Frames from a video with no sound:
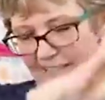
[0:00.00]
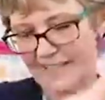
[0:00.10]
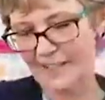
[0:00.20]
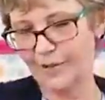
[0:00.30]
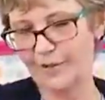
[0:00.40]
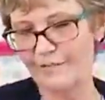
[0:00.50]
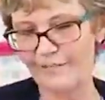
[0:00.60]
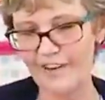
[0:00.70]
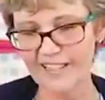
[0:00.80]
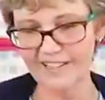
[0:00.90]
So
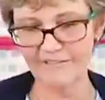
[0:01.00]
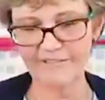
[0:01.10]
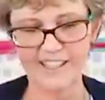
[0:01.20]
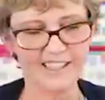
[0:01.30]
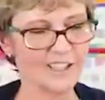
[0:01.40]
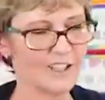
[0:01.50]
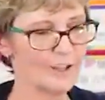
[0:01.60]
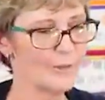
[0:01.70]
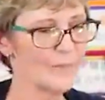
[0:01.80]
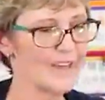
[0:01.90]
fun and fun to
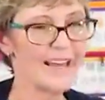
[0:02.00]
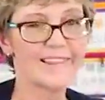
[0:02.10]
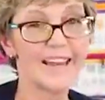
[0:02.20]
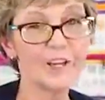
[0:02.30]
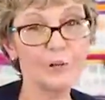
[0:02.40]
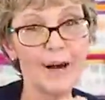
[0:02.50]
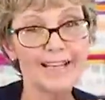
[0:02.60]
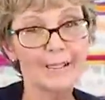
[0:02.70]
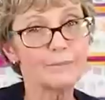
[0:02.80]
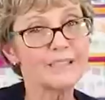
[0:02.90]
do. Thank you,
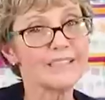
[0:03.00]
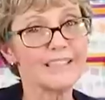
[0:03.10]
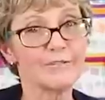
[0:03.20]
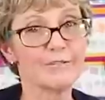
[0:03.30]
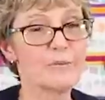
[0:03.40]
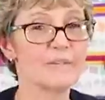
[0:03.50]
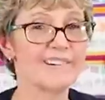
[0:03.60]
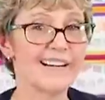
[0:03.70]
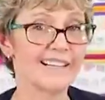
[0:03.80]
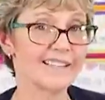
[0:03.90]
Island Batik, for
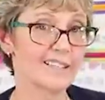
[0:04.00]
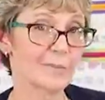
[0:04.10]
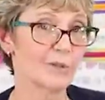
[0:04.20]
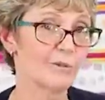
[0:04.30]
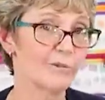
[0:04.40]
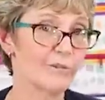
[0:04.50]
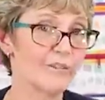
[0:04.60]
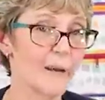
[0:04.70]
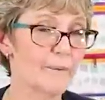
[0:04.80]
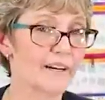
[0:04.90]
providing this beautiful
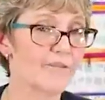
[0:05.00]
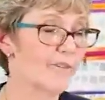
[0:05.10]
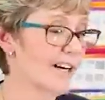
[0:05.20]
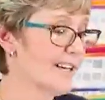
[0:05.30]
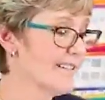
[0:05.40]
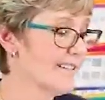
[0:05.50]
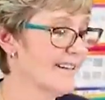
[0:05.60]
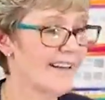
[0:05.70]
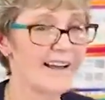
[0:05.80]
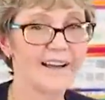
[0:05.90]
fabric for us.
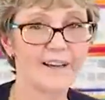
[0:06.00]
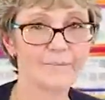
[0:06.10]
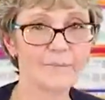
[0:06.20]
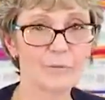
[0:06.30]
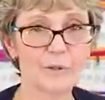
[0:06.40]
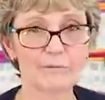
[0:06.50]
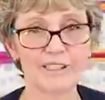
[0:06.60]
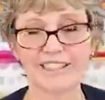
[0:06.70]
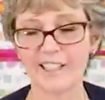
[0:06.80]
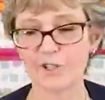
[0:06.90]
Um, we
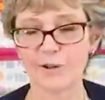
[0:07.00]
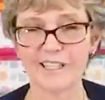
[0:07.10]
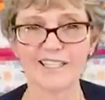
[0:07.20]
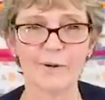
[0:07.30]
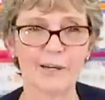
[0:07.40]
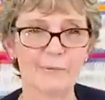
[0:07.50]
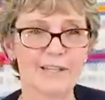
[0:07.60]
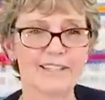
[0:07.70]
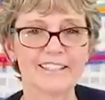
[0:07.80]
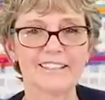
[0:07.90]
really enjoyed sewing
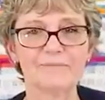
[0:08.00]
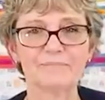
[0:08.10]
with it.